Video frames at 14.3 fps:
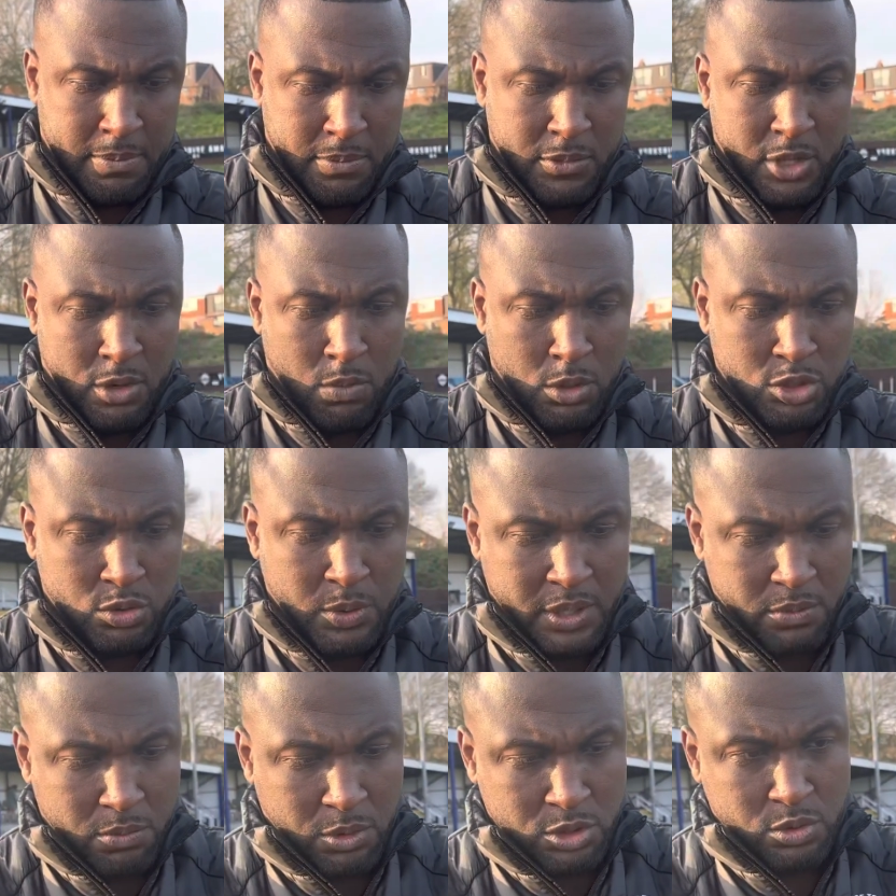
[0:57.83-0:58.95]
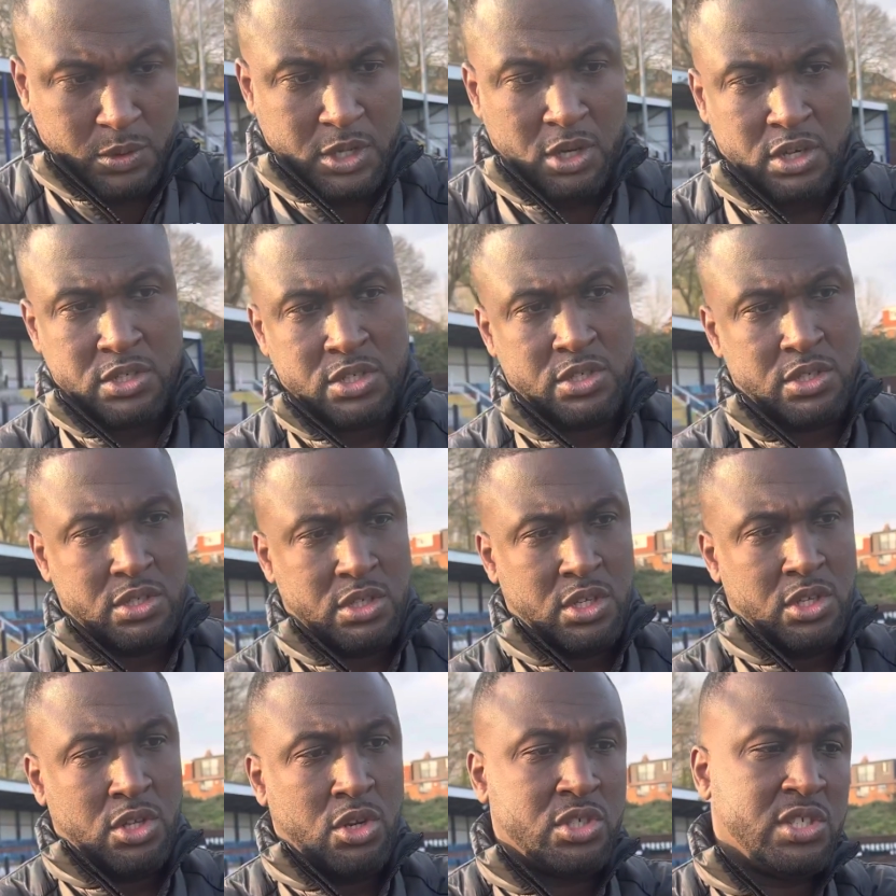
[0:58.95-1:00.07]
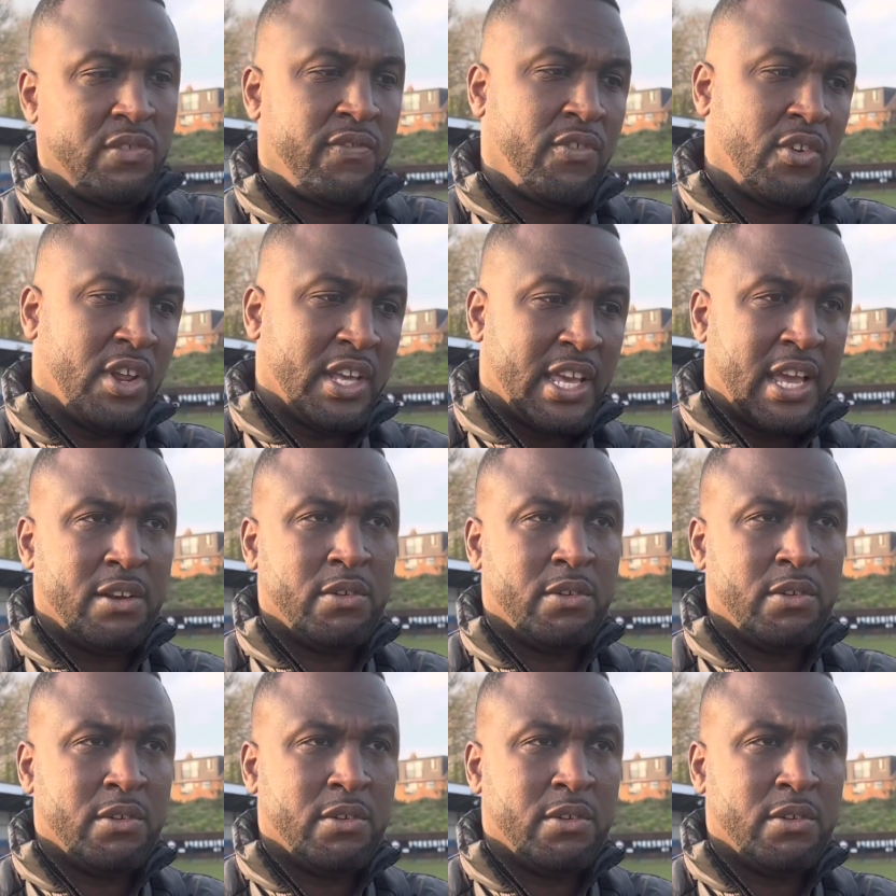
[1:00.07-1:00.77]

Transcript: Once we got us noses in front again,